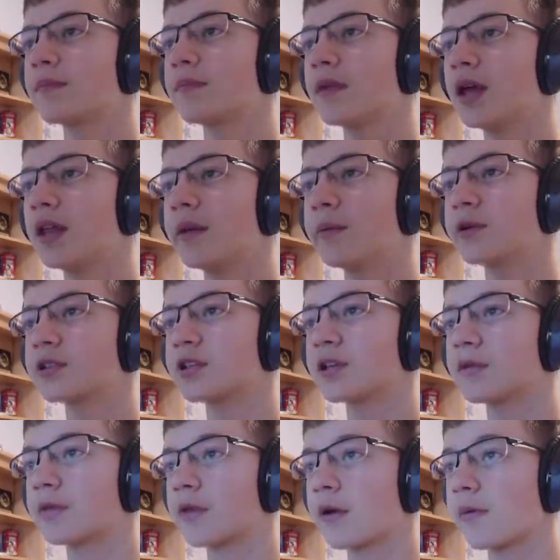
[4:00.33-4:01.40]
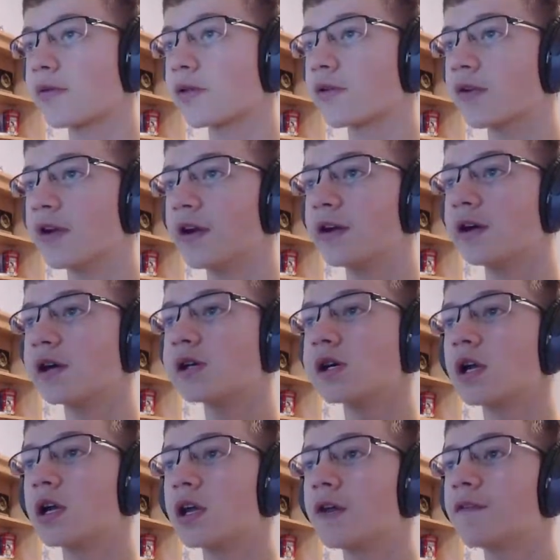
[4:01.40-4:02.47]
And then we're just going to come through here.
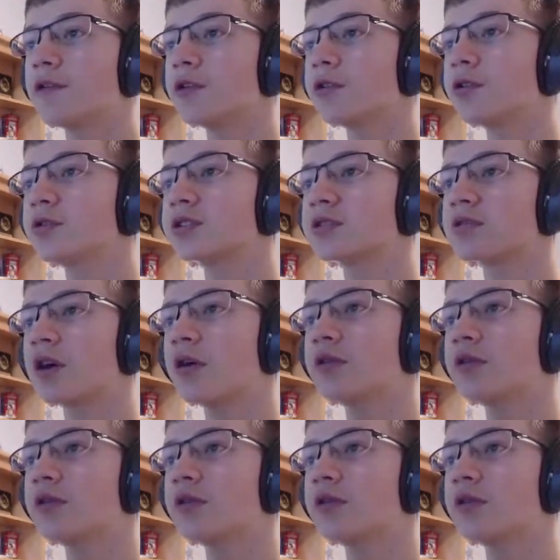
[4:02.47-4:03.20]
If you're too slow